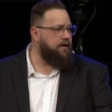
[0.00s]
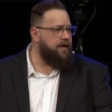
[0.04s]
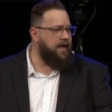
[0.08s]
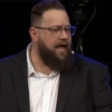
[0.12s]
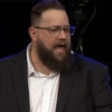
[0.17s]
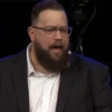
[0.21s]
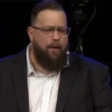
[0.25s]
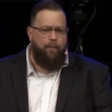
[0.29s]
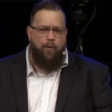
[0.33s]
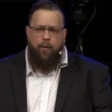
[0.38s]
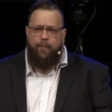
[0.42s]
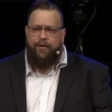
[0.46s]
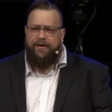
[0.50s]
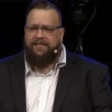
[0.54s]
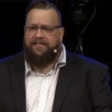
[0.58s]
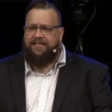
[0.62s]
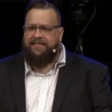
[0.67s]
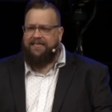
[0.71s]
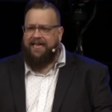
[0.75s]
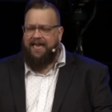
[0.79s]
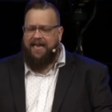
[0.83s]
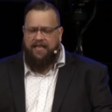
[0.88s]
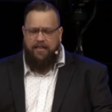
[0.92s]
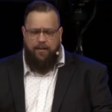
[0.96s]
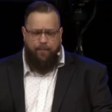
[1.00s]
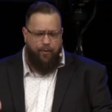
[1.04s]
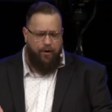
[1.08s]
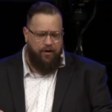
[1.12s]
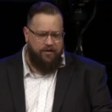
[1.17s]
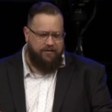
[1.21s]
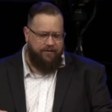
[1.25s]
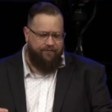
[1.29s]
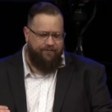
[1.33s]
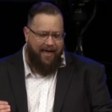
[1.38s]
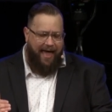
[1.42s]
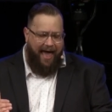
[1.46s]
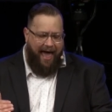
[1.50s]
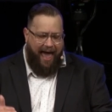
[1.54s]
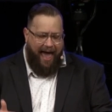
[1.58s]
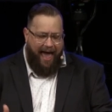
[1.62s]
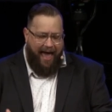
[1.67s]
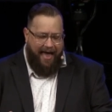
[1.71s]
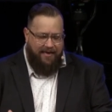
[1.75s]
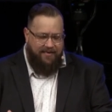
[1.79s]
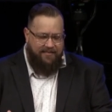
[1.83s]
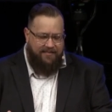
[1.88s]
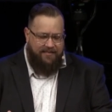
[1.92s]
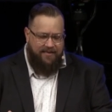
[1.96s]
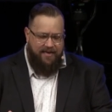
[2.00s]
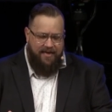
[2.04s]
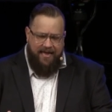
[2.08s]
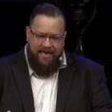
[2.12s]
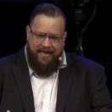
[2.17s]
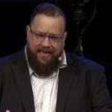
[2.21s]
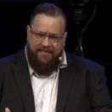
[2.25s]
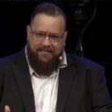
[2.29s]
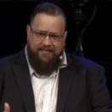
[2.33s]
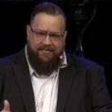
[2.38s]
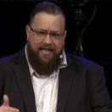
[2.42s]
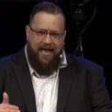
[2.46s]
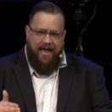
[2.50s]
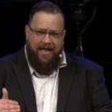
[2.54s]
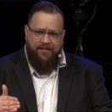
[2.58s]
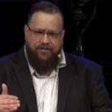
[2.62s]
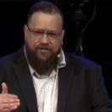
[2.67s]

And what we see in the book of Acts is not